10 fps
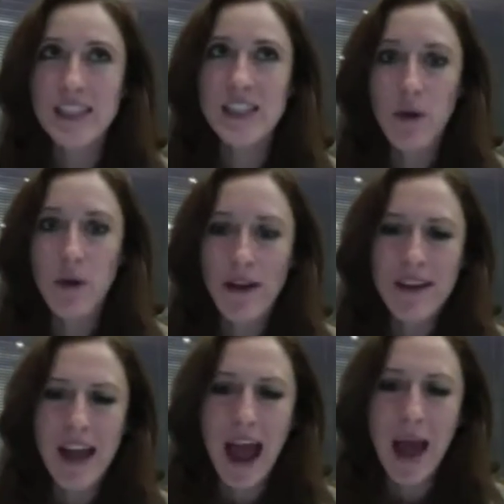don't have
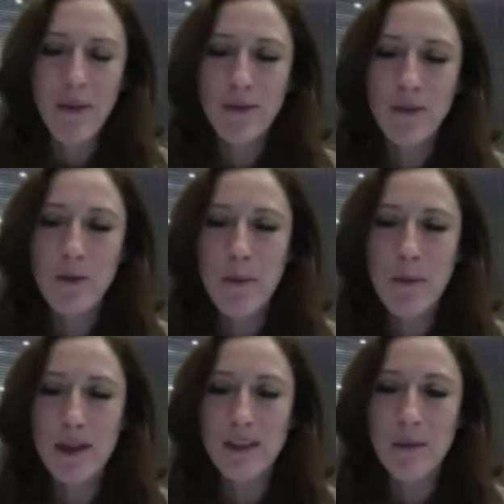an app of the week,
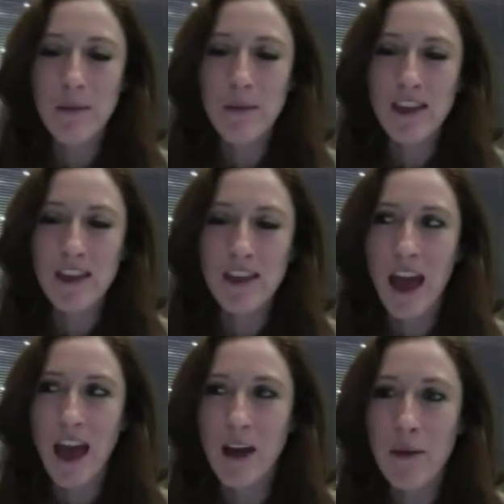but something
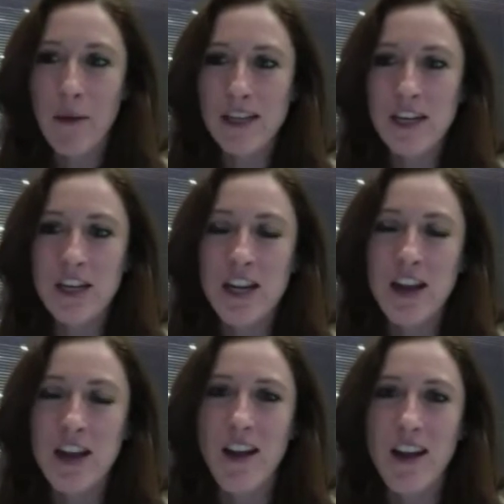that caught my attention
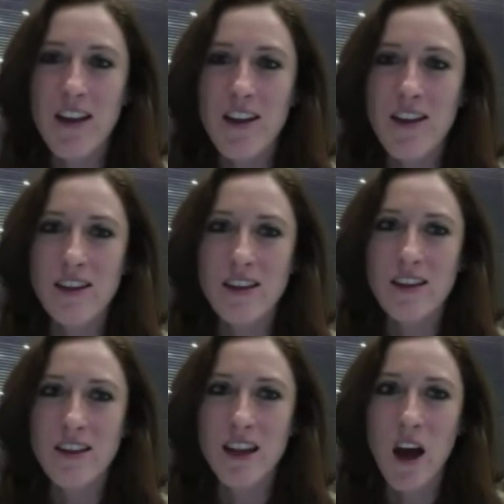is
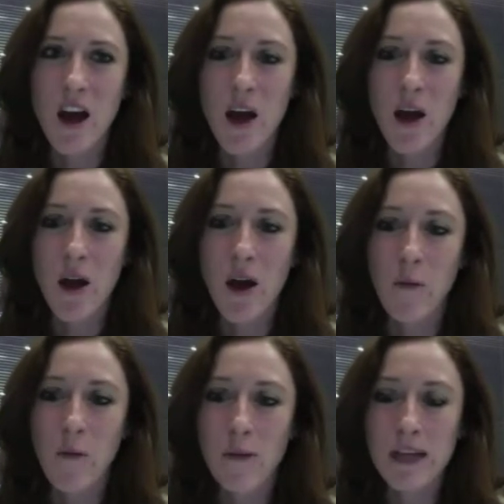a
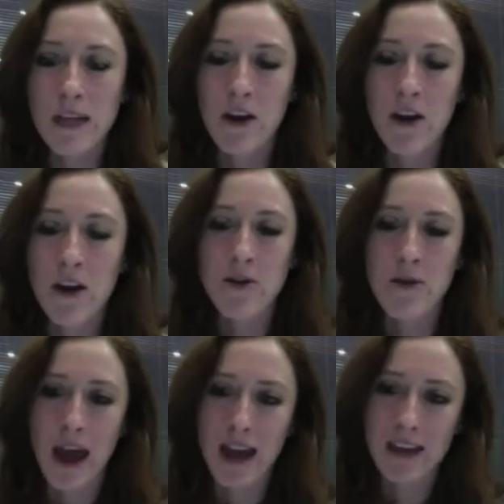website or a new
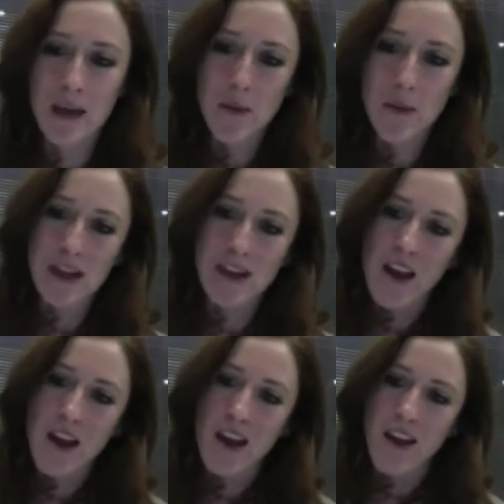ad campaign
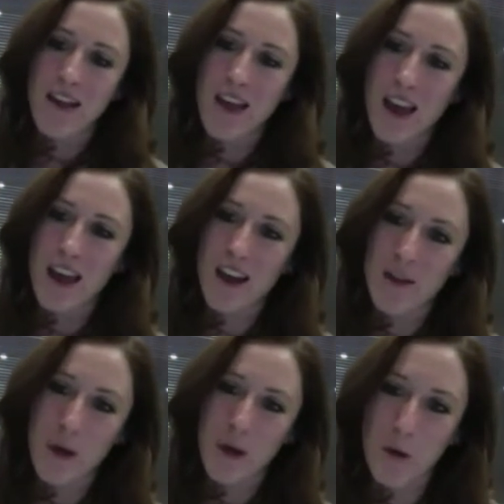
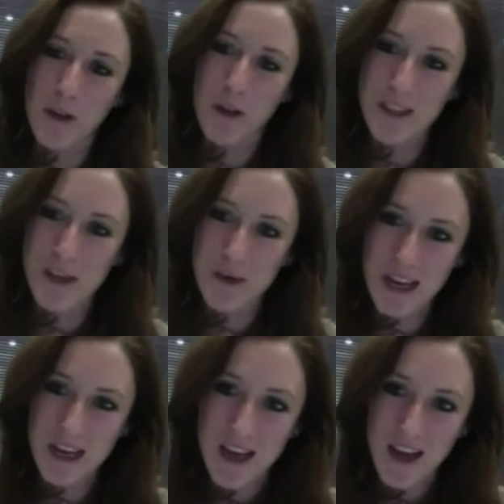that Coke is
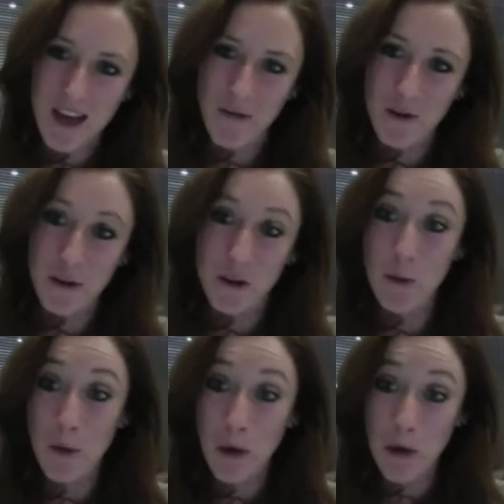doing for Super
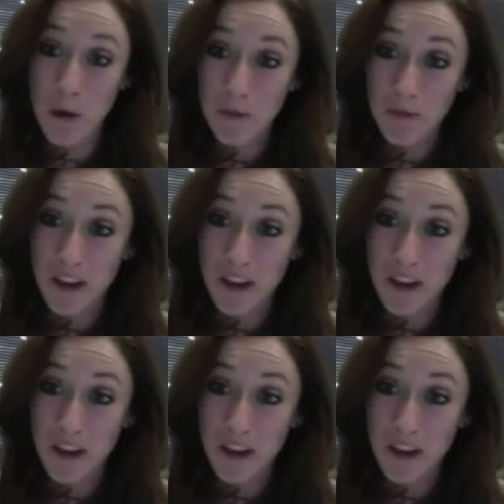Bowl.